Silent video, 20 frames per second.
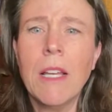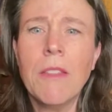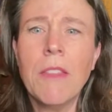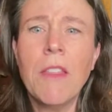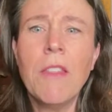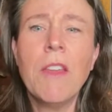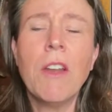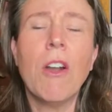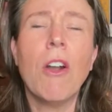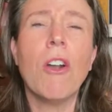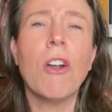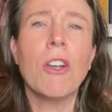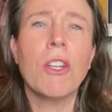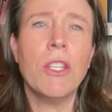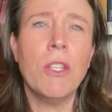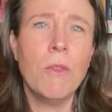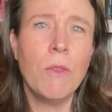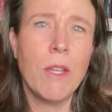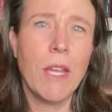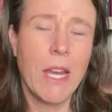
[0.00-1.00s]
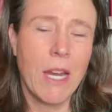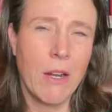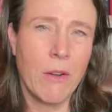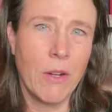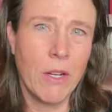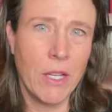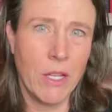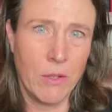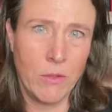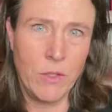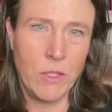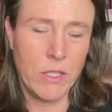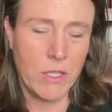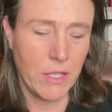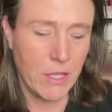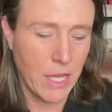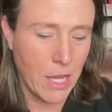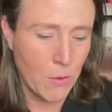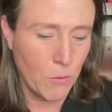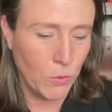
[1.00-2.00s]
Then there are eukaryotes,
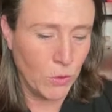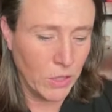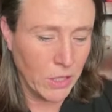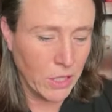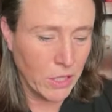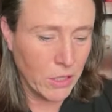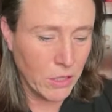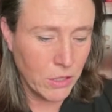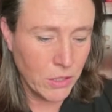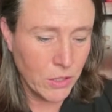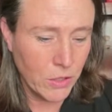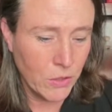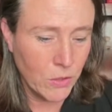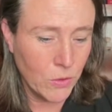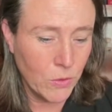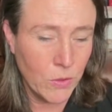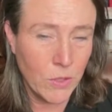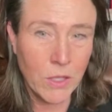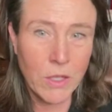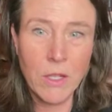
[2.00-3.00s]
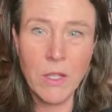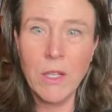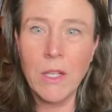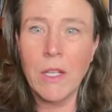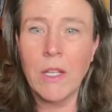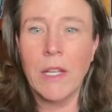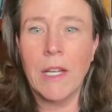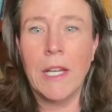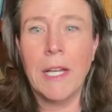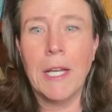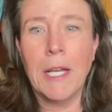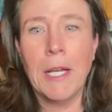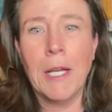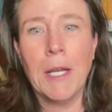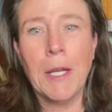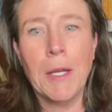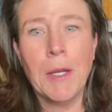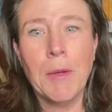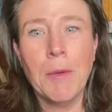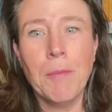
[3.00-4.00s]
and that will include
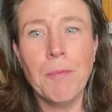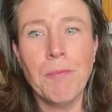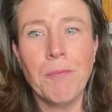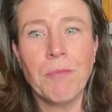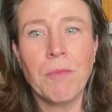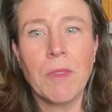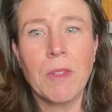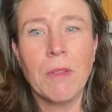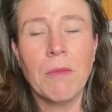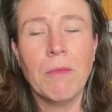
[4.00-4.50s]
parasites.